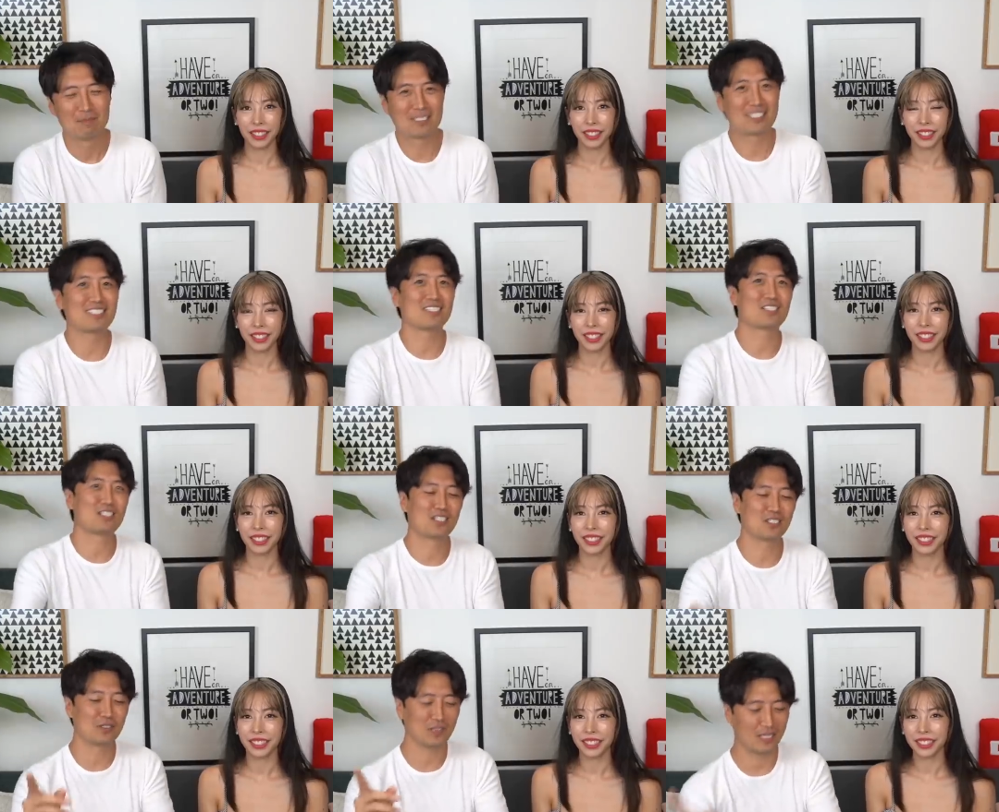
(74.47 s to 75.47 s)
Speaker 1: But season
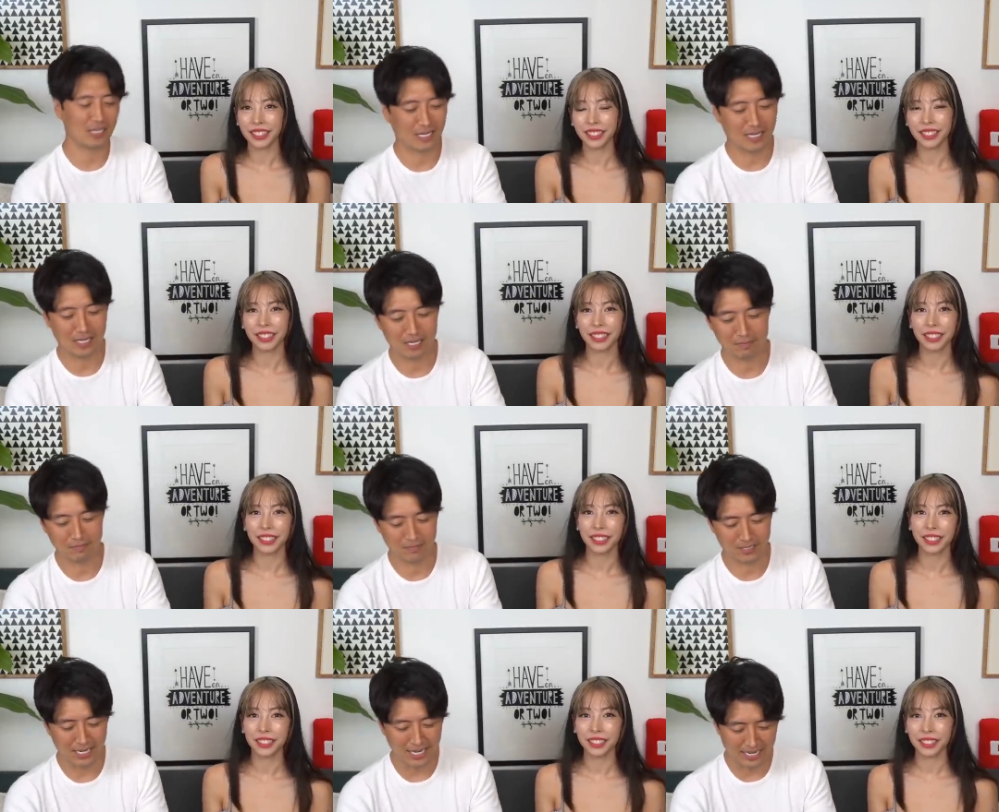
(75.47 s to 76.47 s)
two, um,
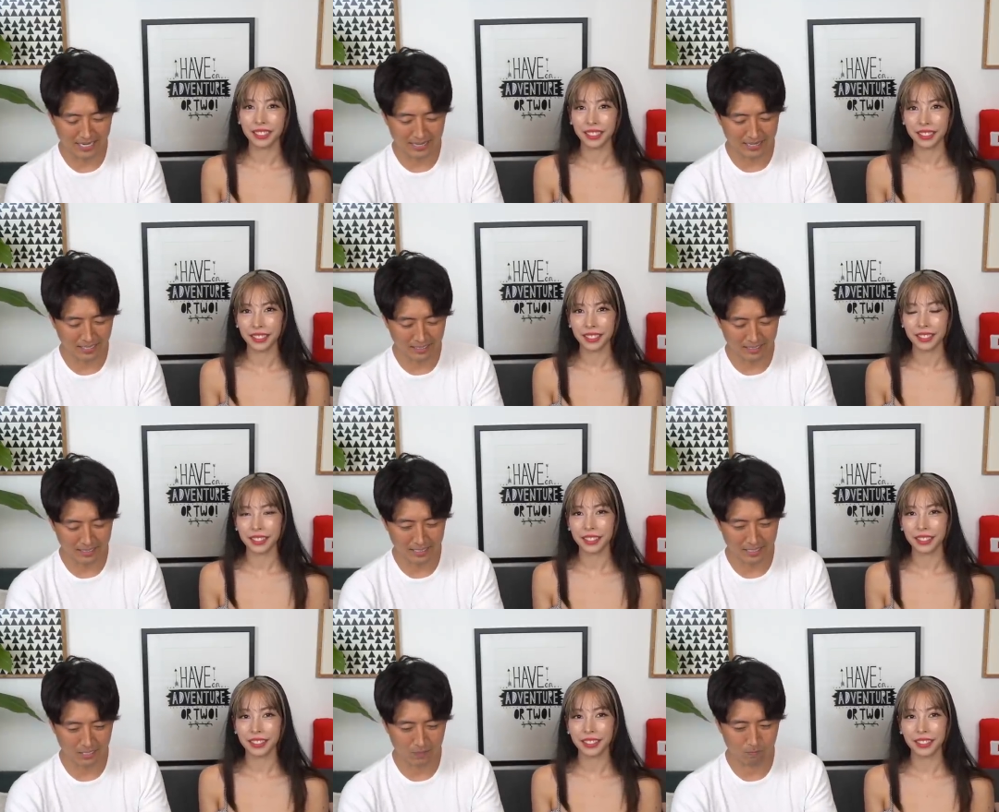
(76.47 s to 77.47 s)
yeah, I think
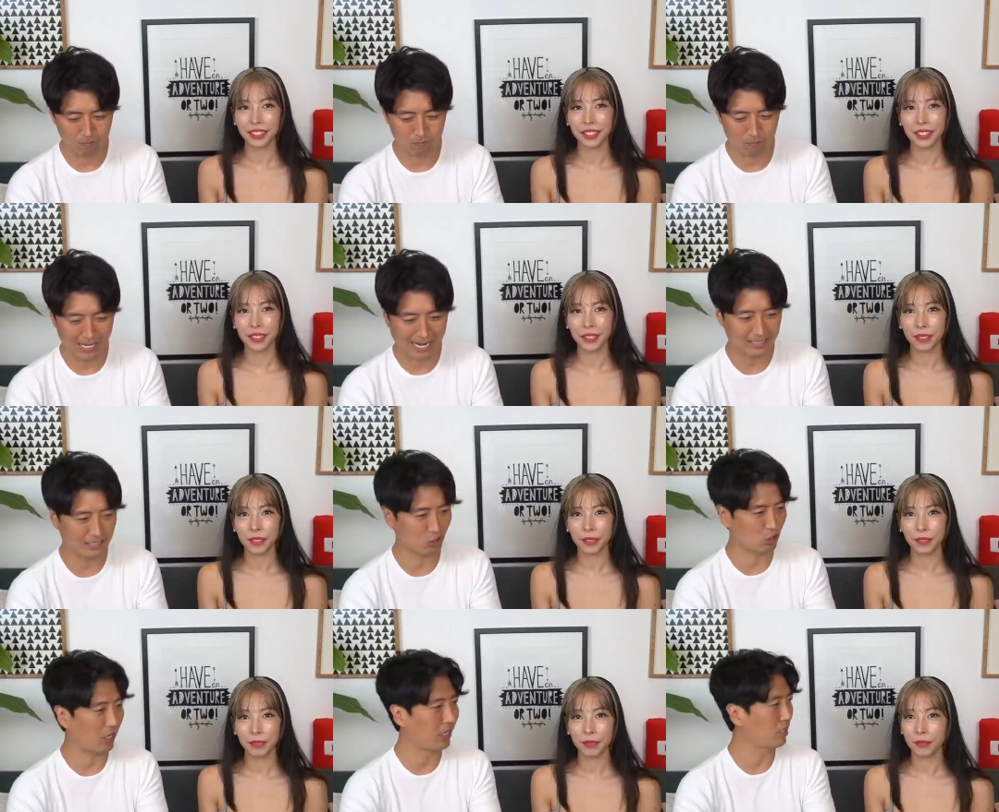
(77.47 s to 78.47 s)
uh, last
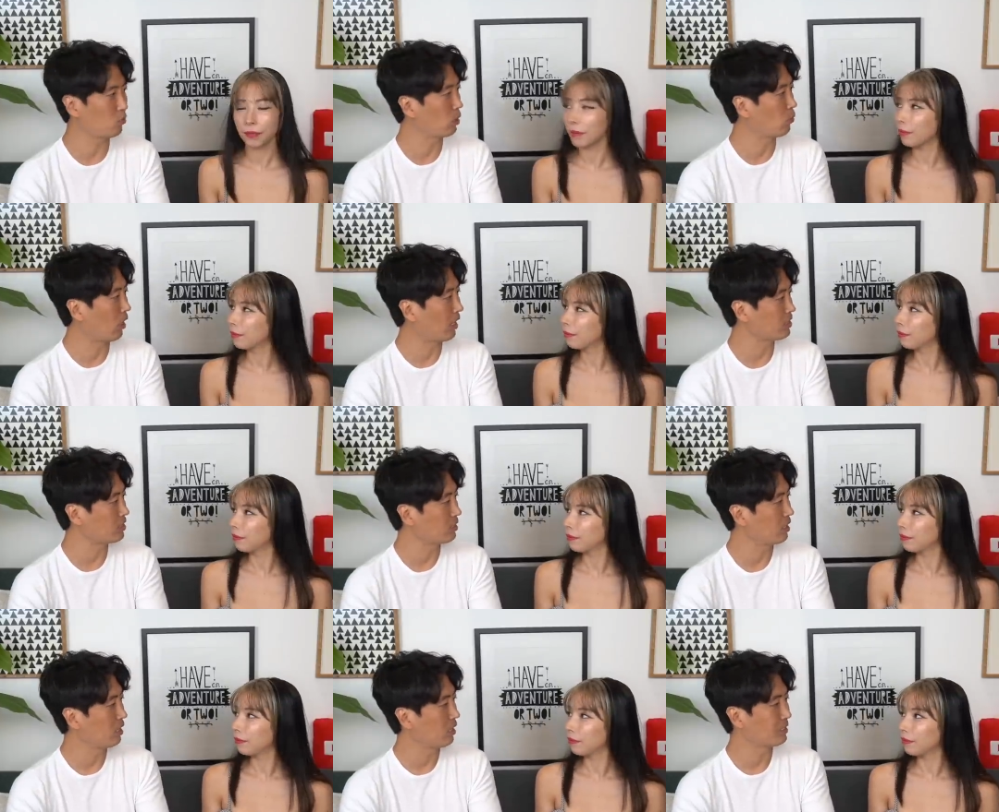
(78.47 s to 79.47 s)
trailer we watched,
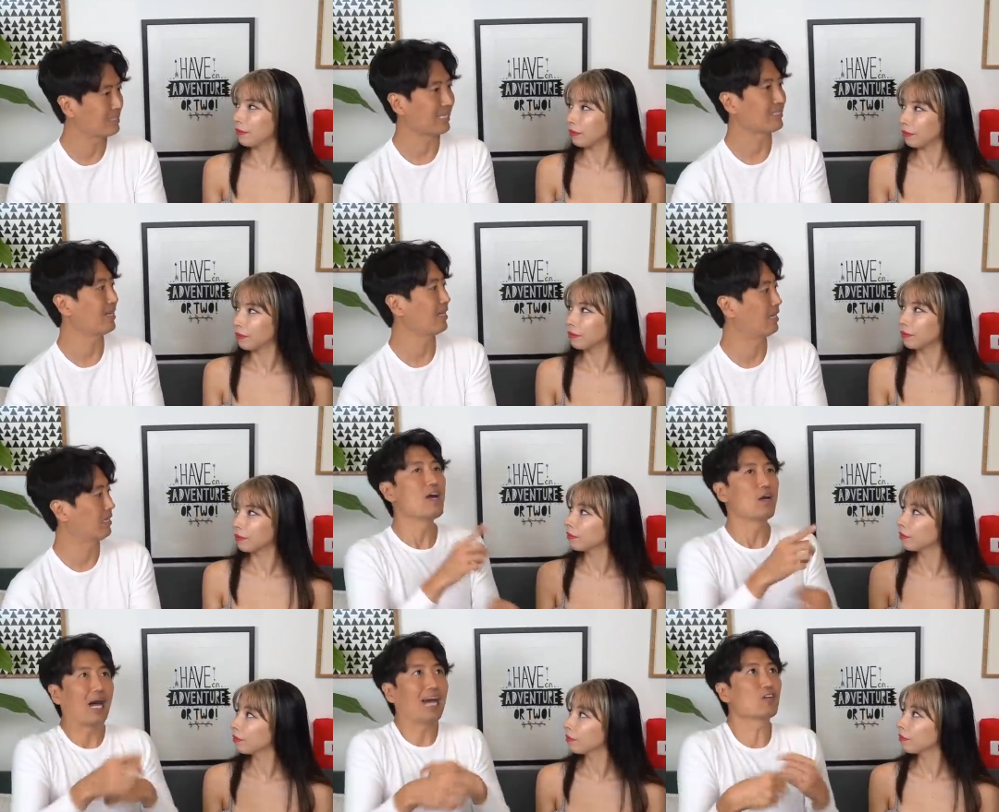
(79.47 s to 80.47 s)
Satella.
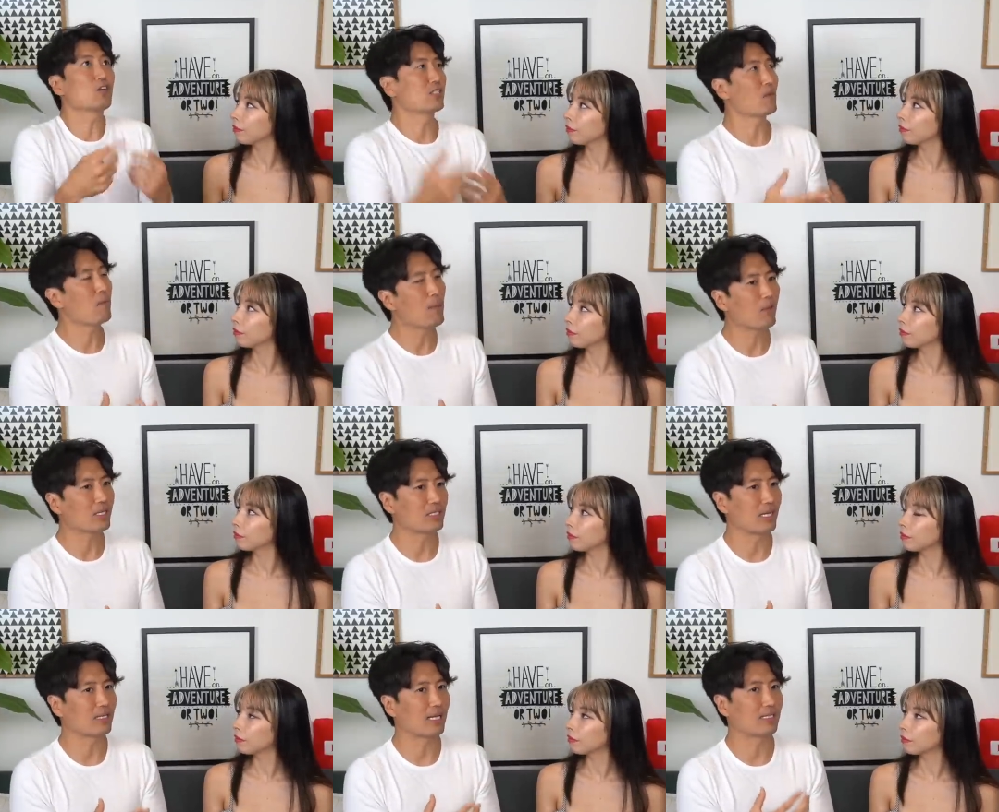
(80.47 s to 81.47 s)
I don't know. Some people are
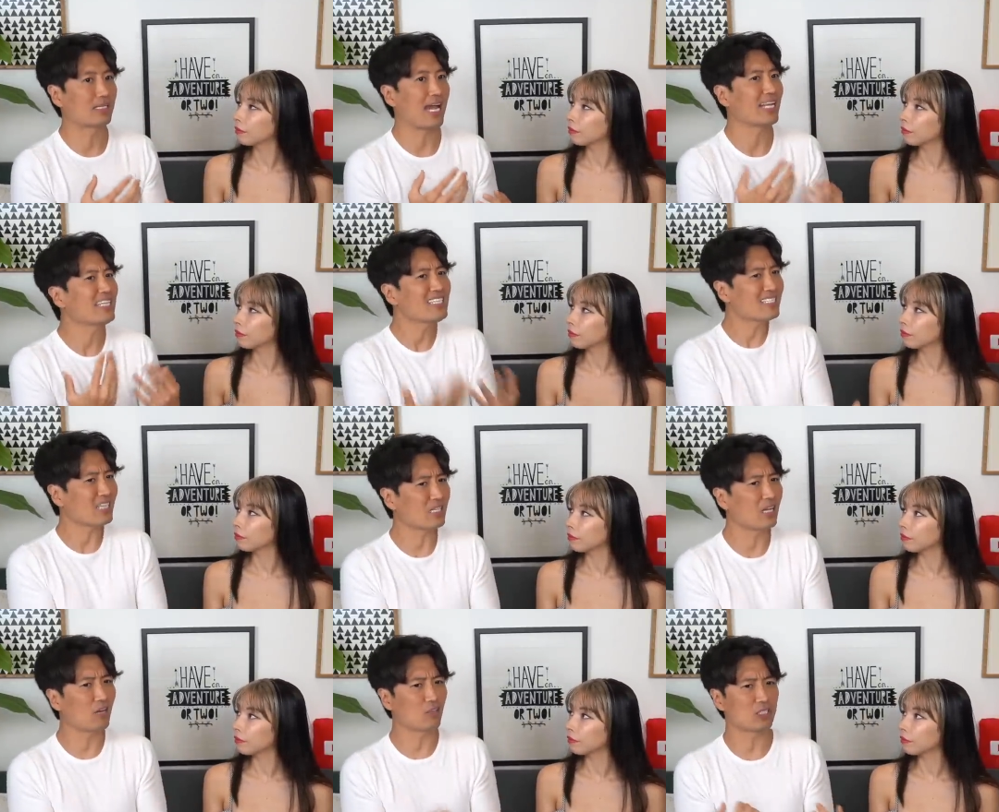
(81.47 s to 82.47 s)
saying that that is
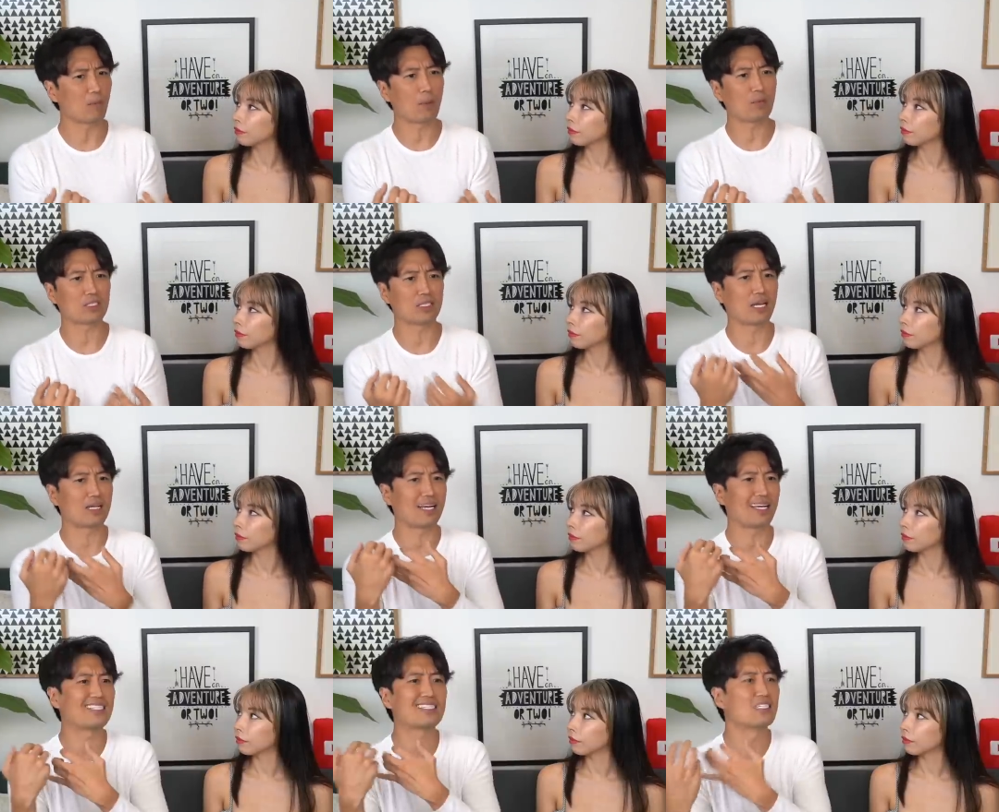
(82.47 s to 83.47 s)
Satella, or some people are saying
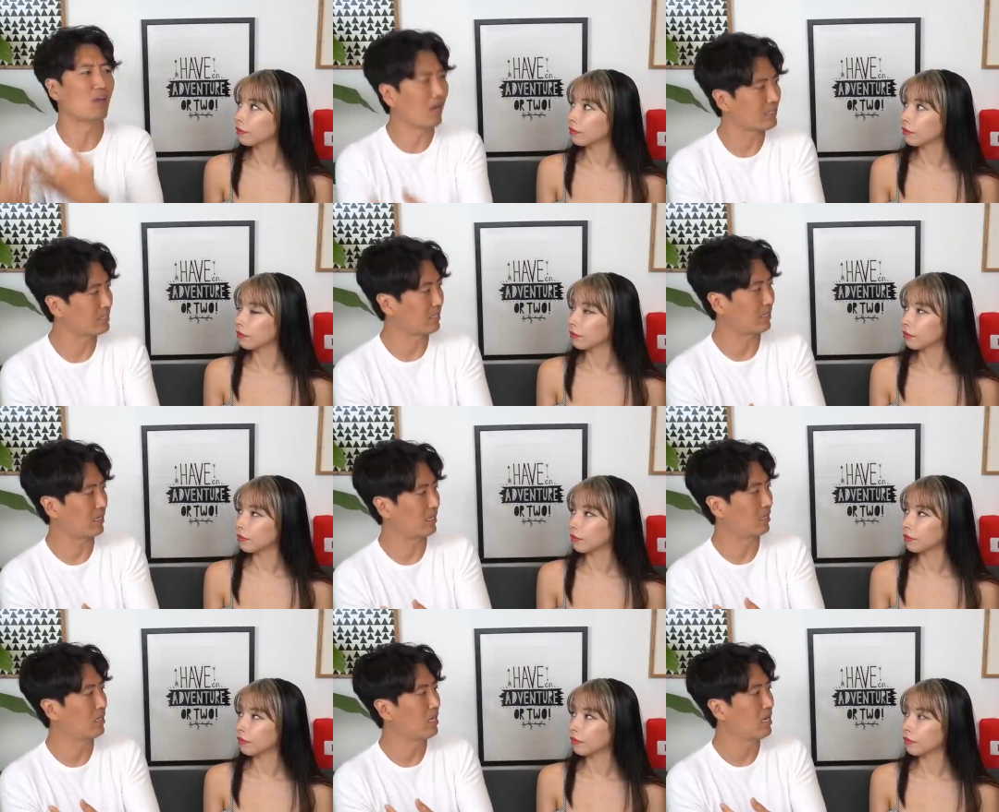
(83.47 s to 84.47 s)
that it's not Satella.